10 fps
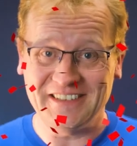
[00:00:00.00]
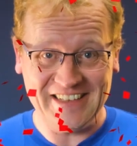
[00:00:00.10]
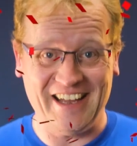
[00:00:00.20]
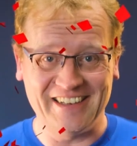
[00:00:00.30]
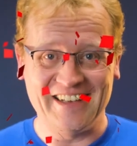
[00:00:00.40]

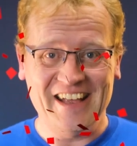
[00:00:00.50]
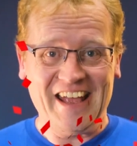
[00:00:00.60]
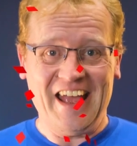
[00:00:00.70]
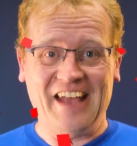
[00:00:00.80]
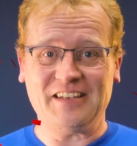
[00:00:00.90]
Yeah,
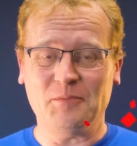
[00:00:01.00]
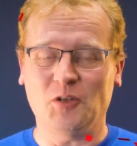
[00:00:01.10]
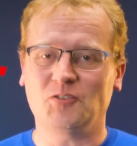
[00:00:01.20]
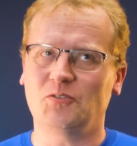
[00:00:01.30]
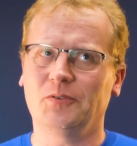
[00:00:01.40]
as I'm
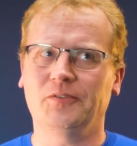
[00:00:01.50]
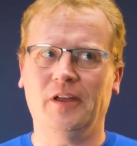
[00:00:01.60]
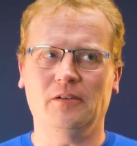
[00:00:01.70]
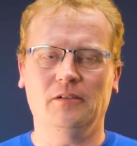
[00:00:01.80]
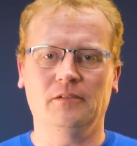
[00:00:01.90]
not sure
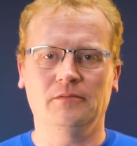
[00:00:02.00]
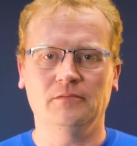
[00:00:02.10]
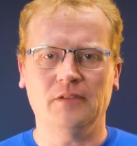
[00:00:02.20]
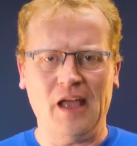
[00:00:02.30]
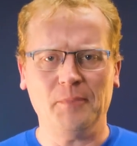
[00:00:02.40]
that'll
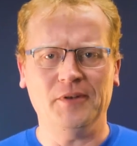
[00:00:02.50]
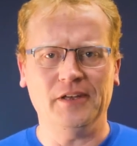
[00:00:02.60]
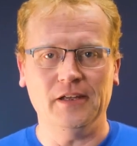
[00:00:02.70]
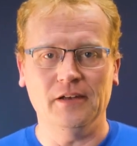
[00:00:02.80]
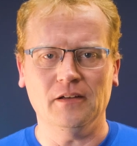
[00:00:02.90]
happen
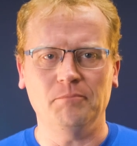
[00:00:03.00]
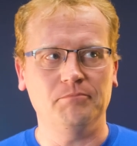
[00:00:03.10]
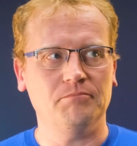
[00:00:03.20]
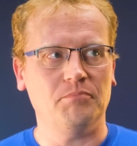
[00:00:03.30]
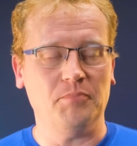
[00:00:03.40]
again, I
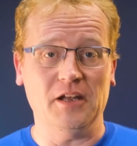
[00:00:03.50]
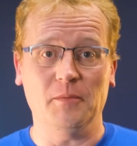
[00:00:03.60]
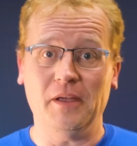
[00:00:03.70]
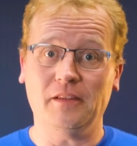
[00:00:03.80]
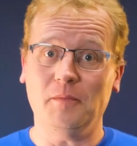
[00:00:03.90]
better
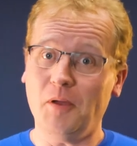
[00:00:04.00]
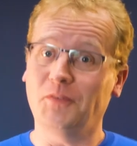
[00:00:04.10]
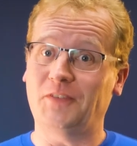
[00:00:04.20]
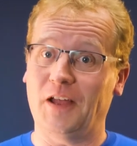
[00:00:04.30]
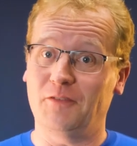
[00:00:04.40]
make the
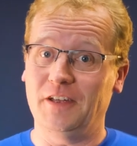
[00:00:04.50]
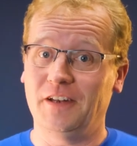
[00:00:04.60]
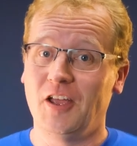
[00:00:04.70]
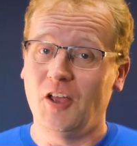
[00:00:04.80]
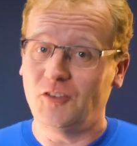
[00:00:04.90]
most out of it.